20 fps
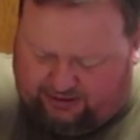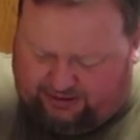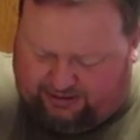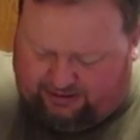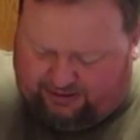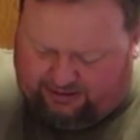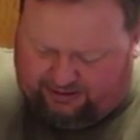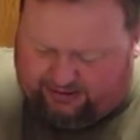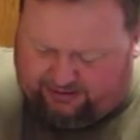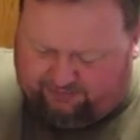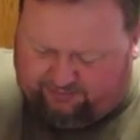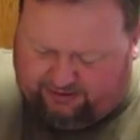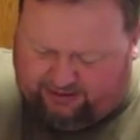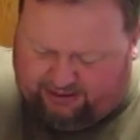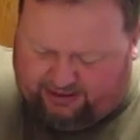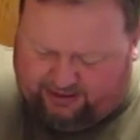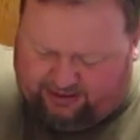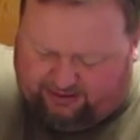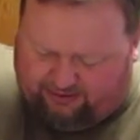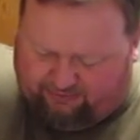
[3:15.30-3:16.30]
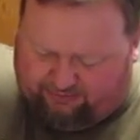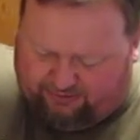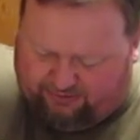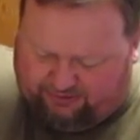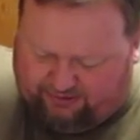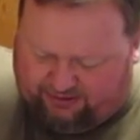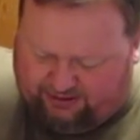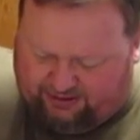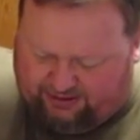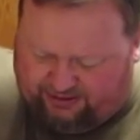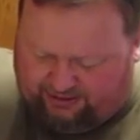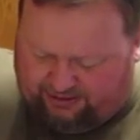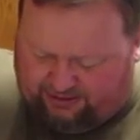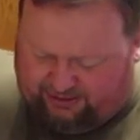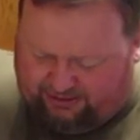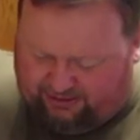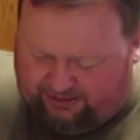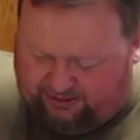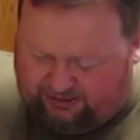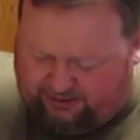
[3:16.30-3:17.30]
I have got
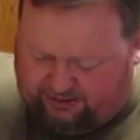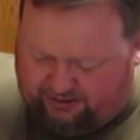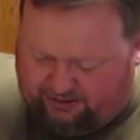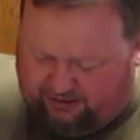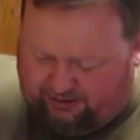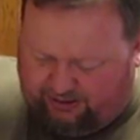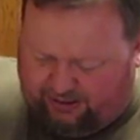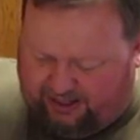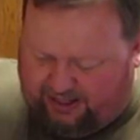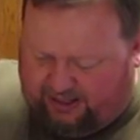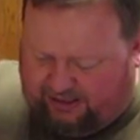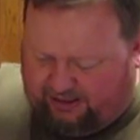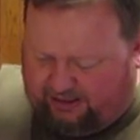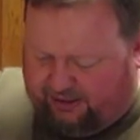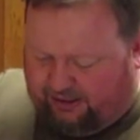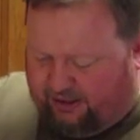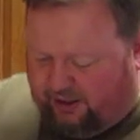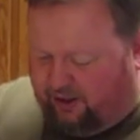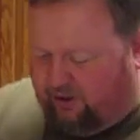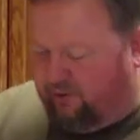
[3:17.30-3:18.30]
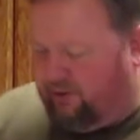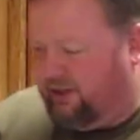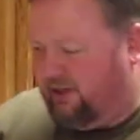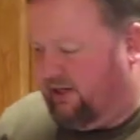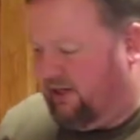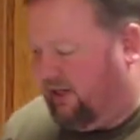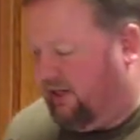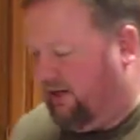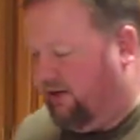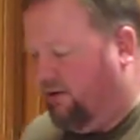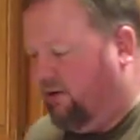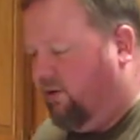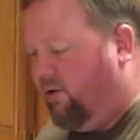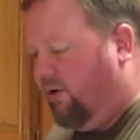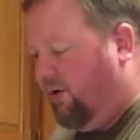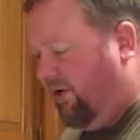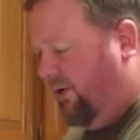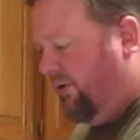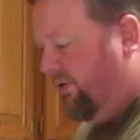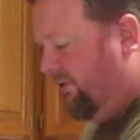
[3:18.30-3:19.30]
everything lightly coated in
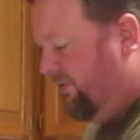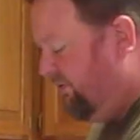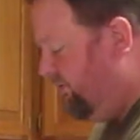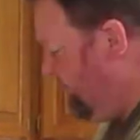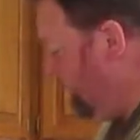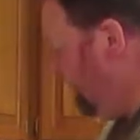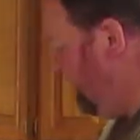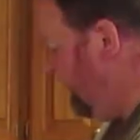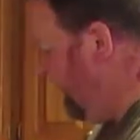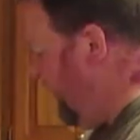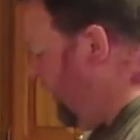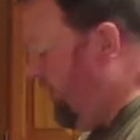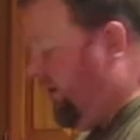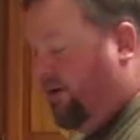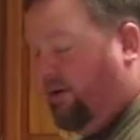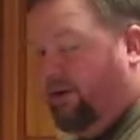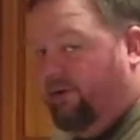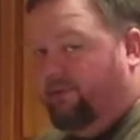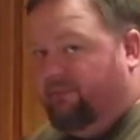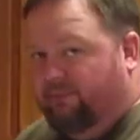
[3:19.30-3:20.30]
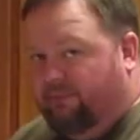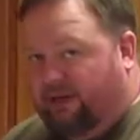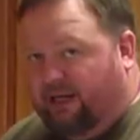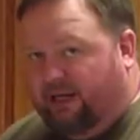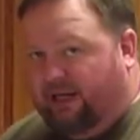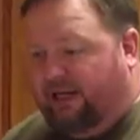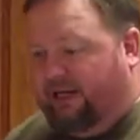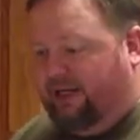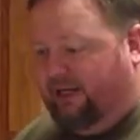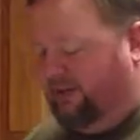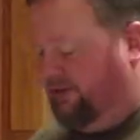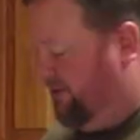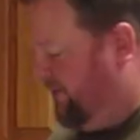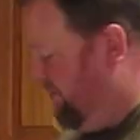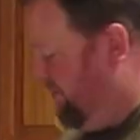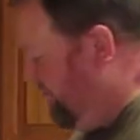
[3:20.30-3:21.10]
oil, including my hands.